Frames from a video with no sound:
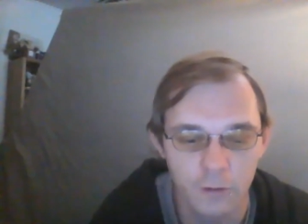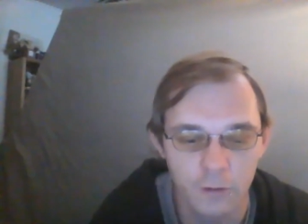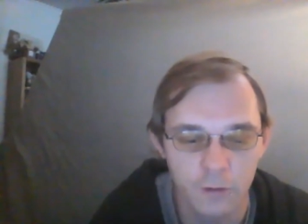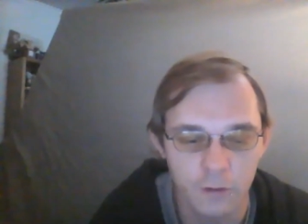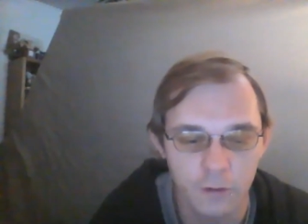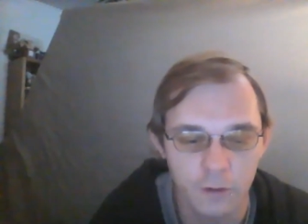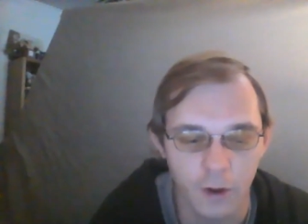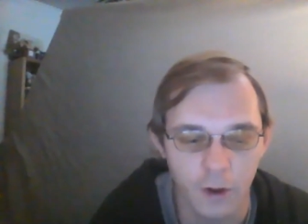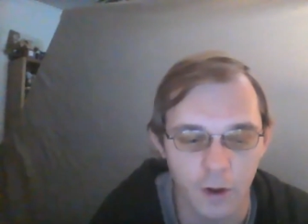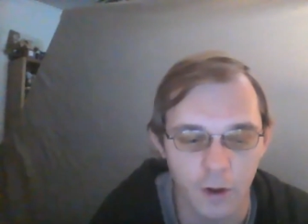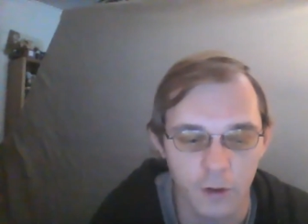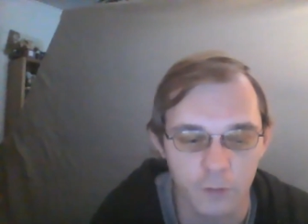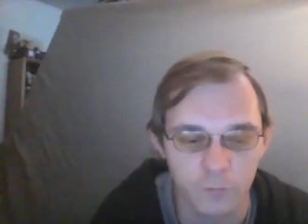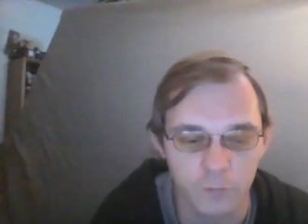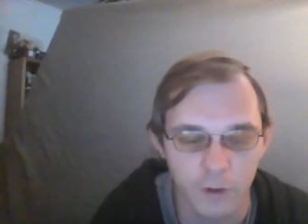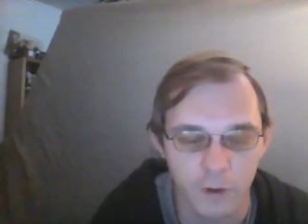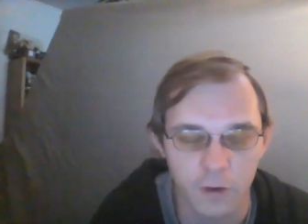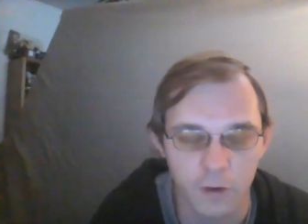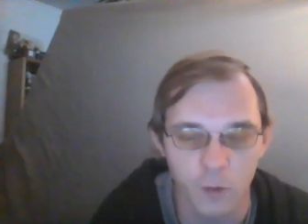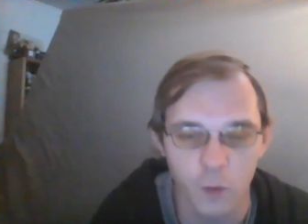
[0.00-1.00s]

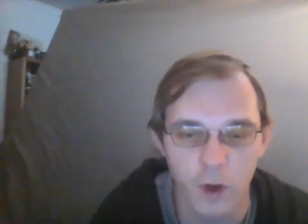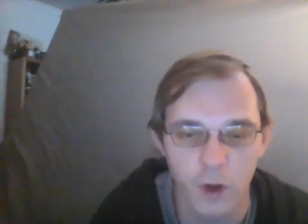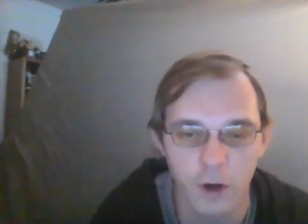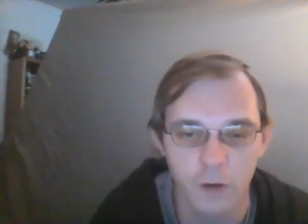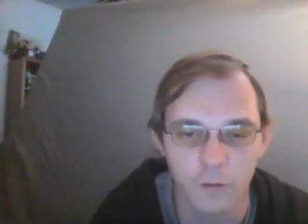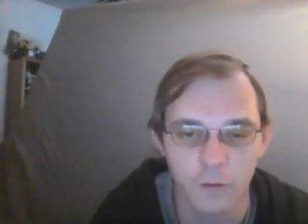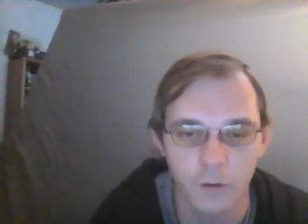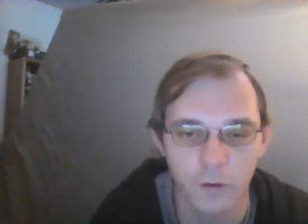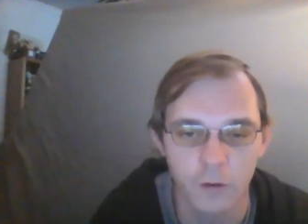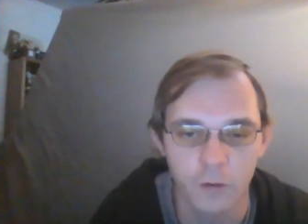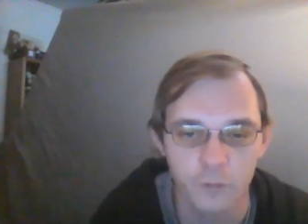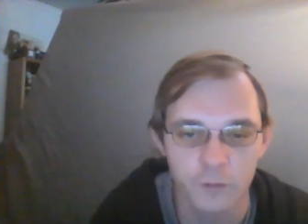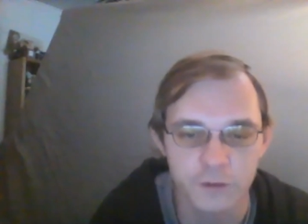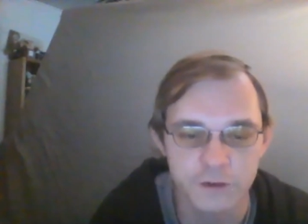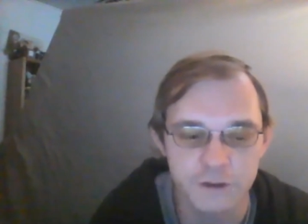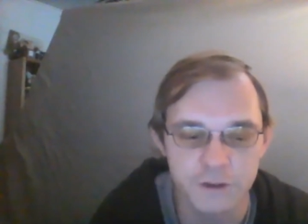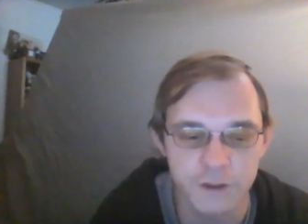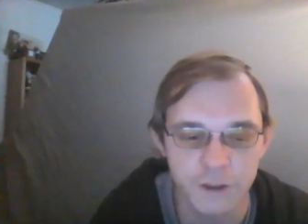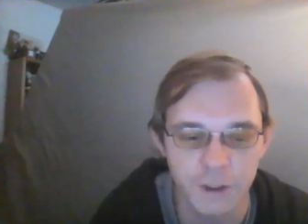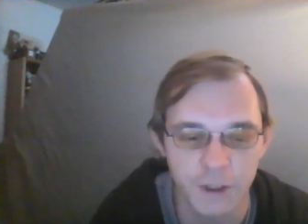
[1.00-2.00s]
like a well-oiled
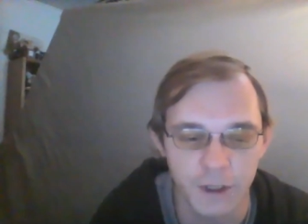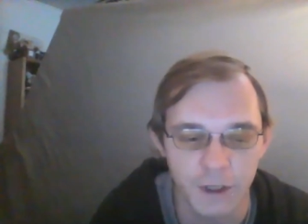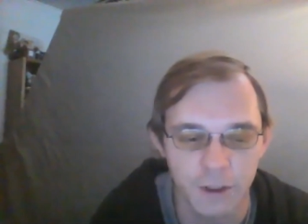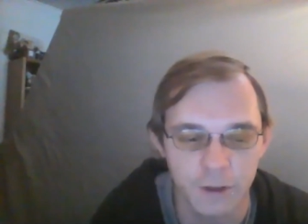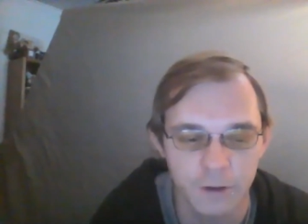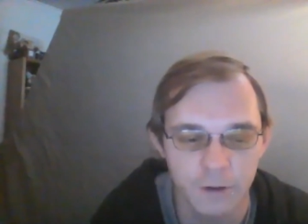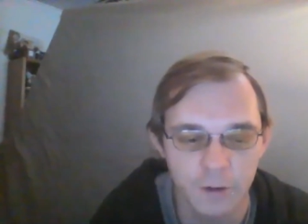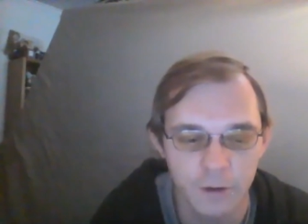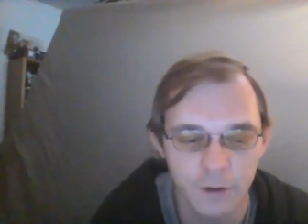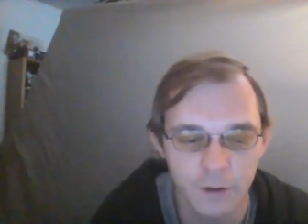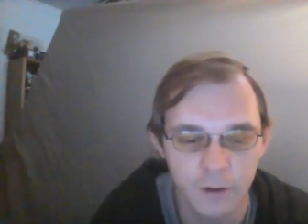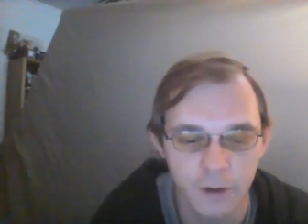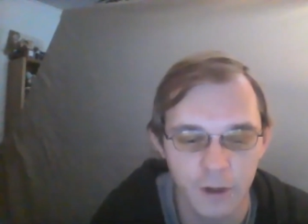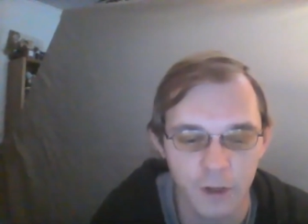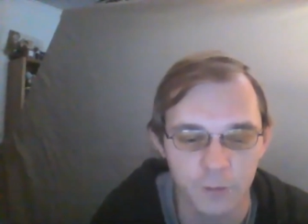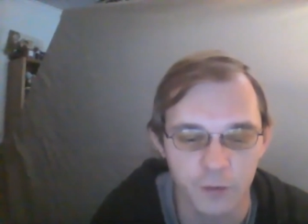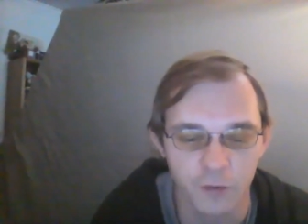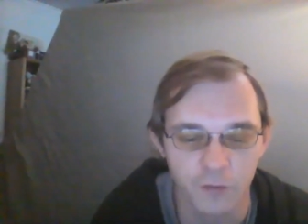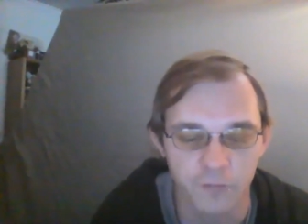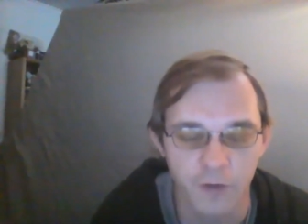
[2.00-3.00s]
machine
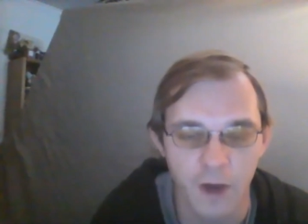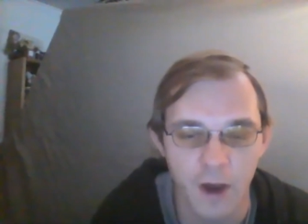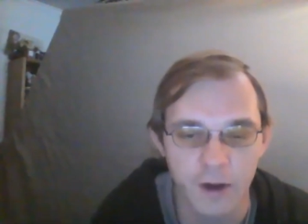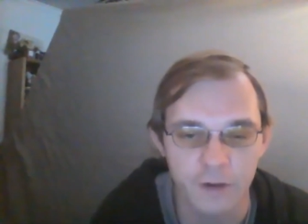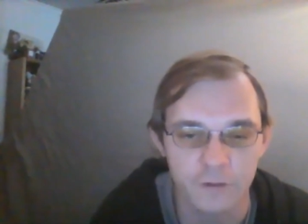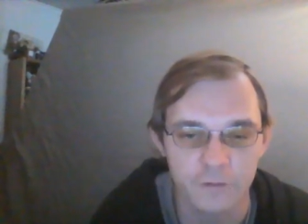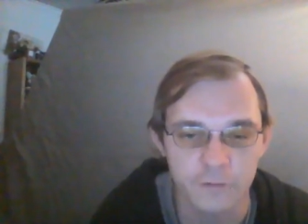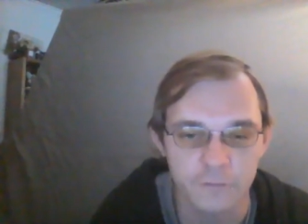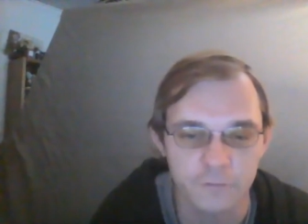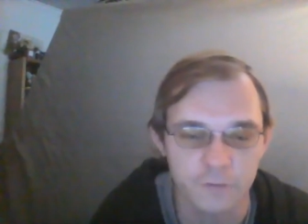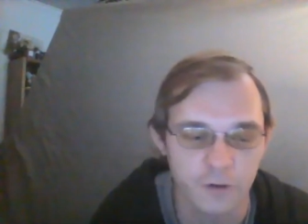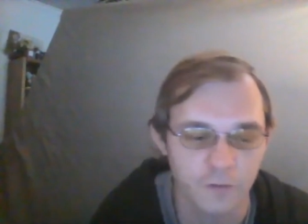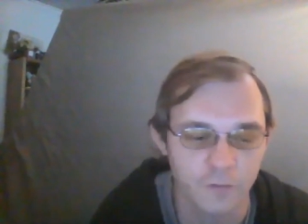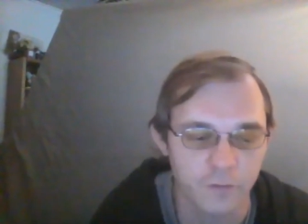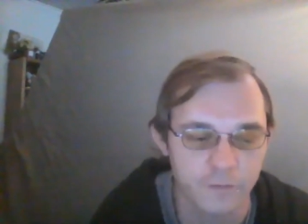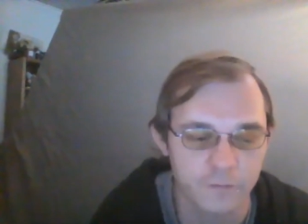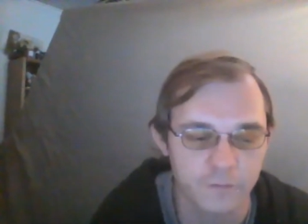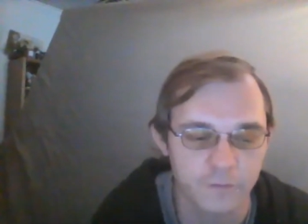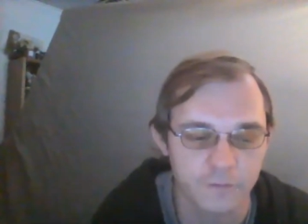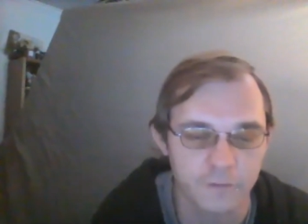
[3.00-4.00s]
and providing the
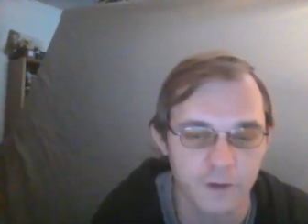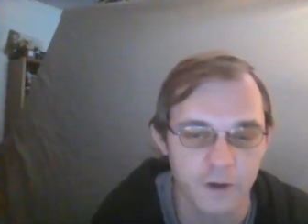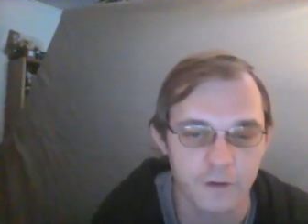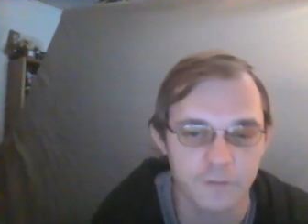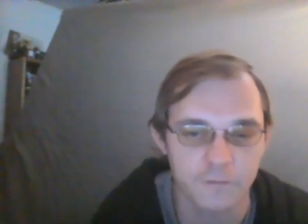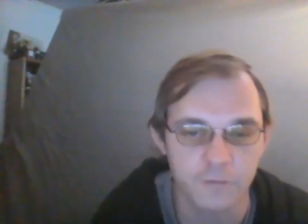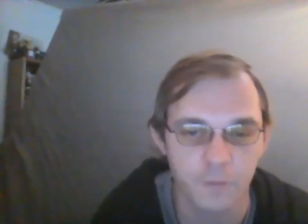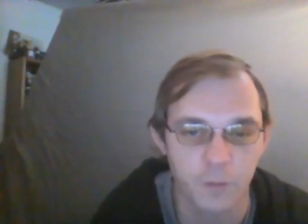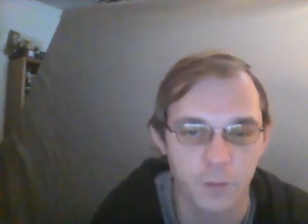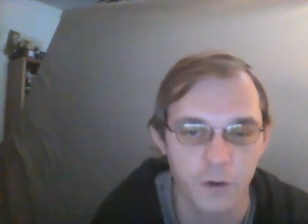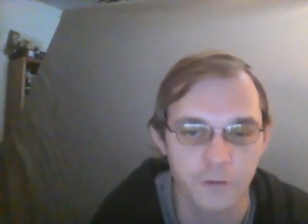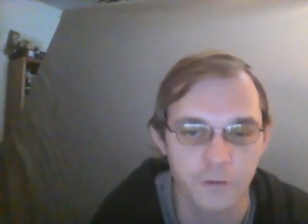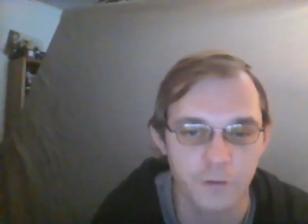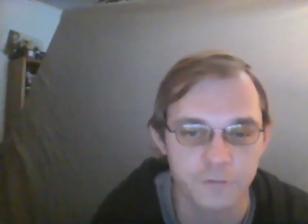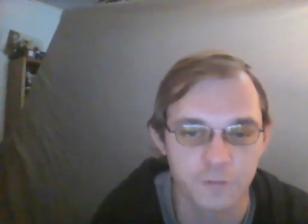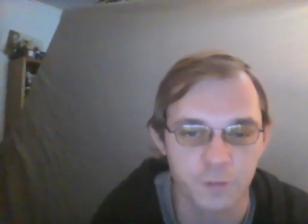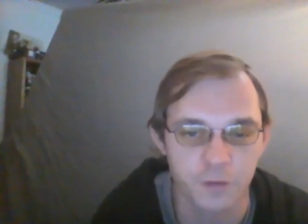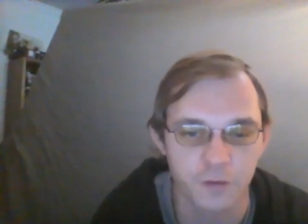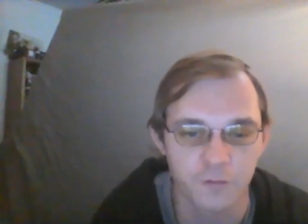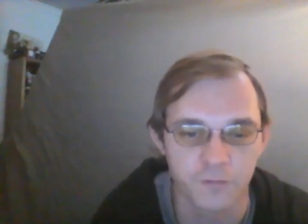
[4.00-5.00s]
services that it's supposed
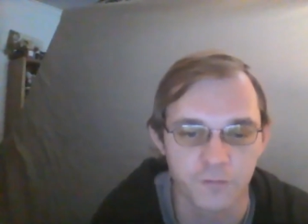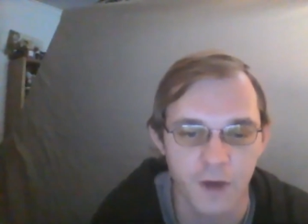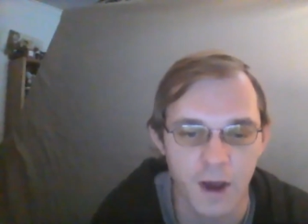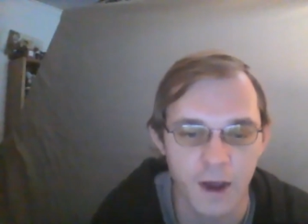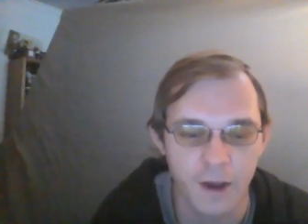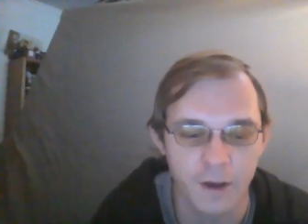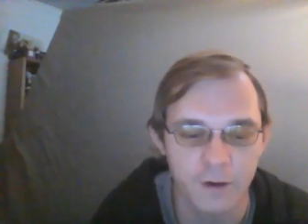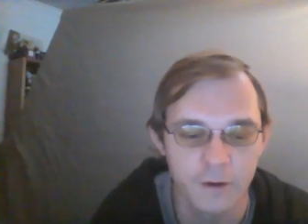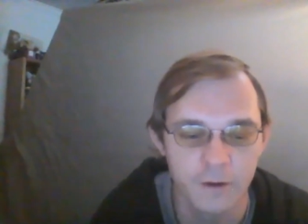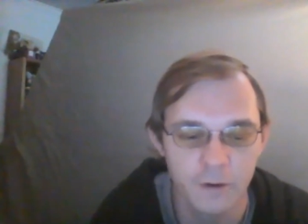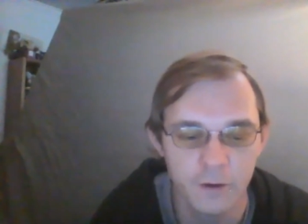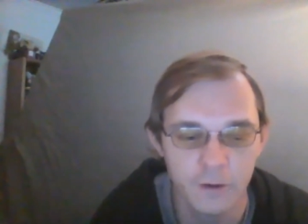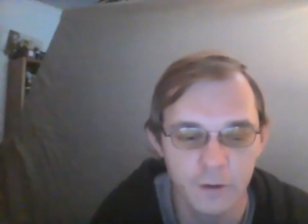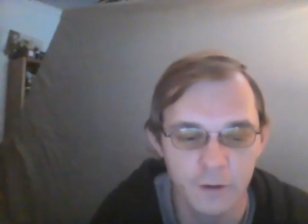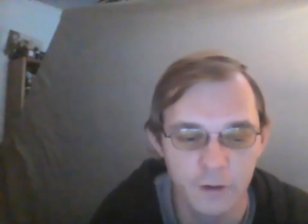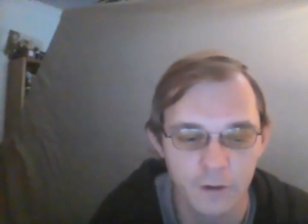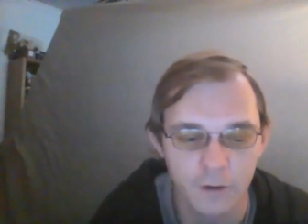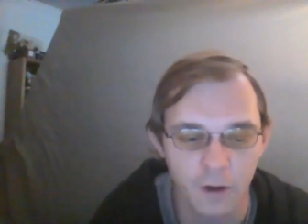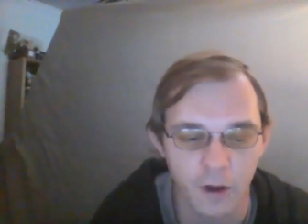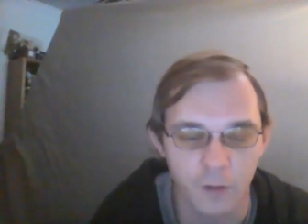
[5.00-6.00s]
to provide
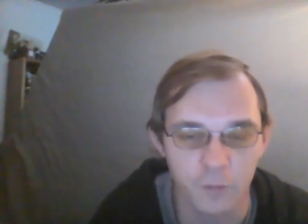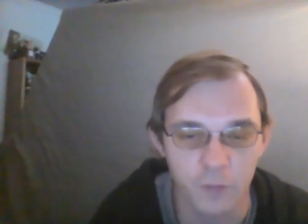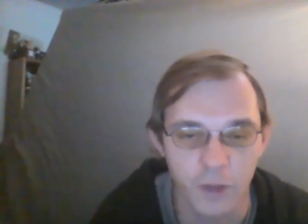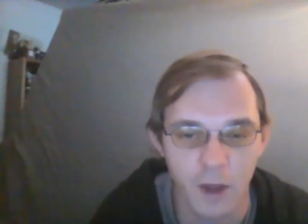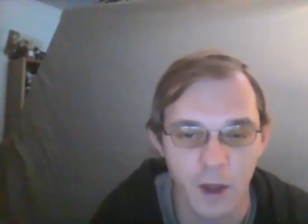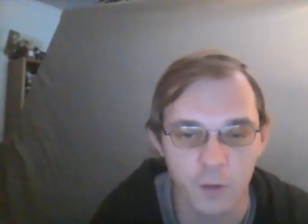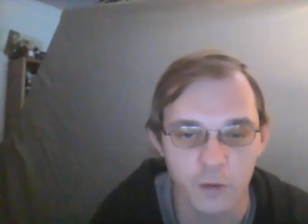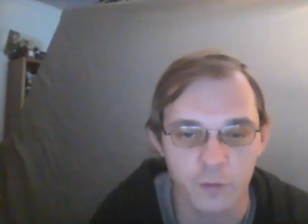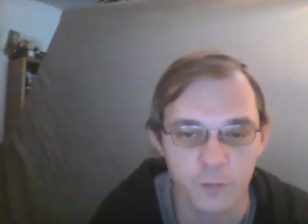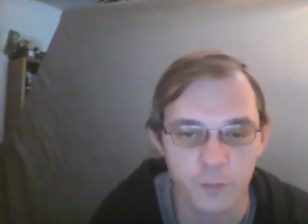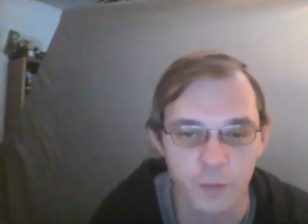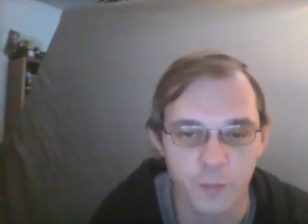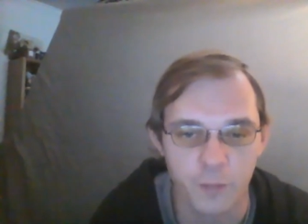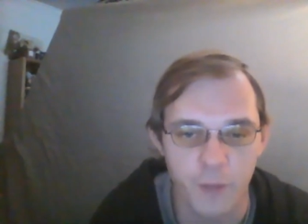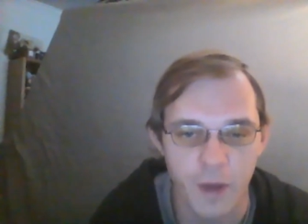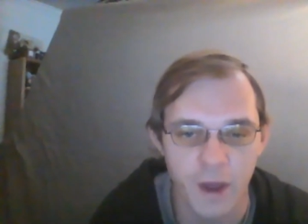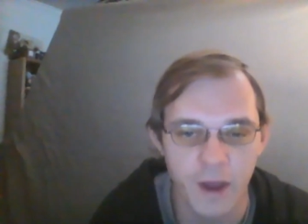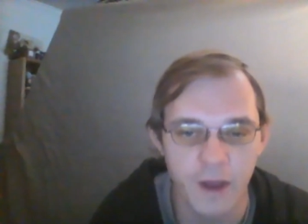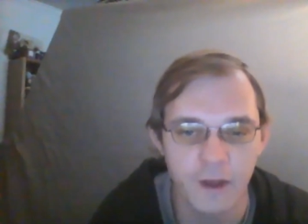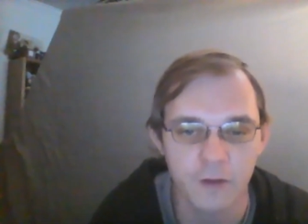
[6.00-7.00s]
that we're
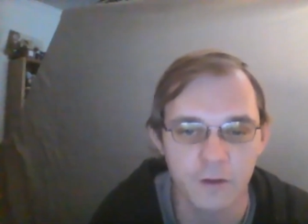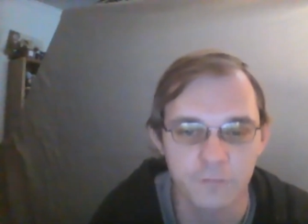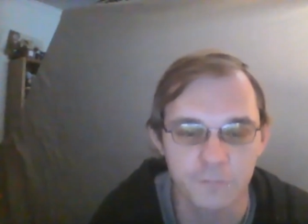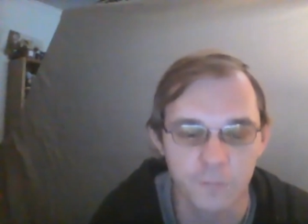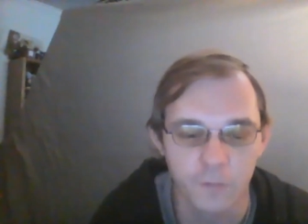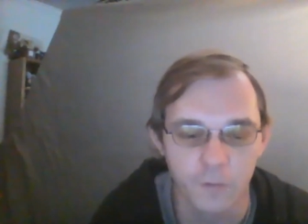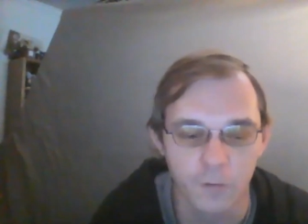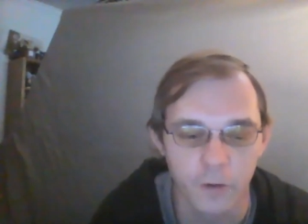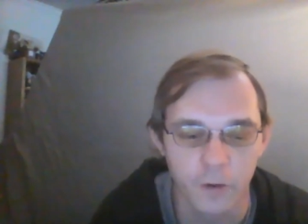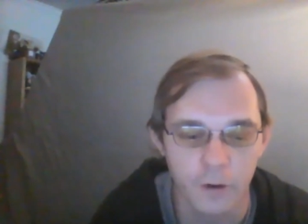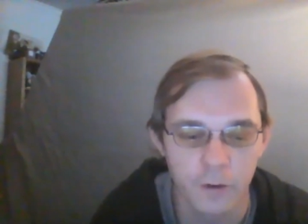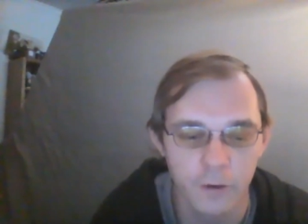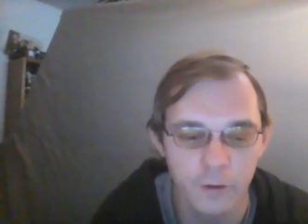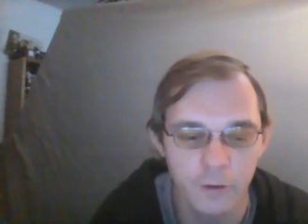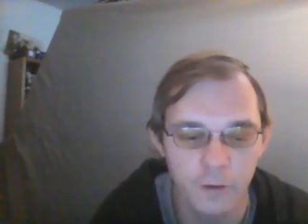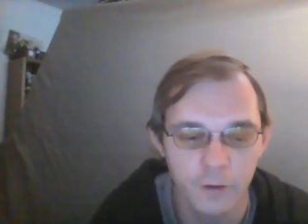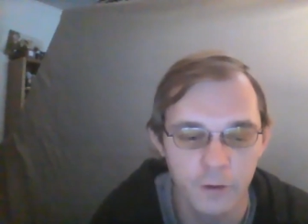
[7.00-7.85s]
paying for,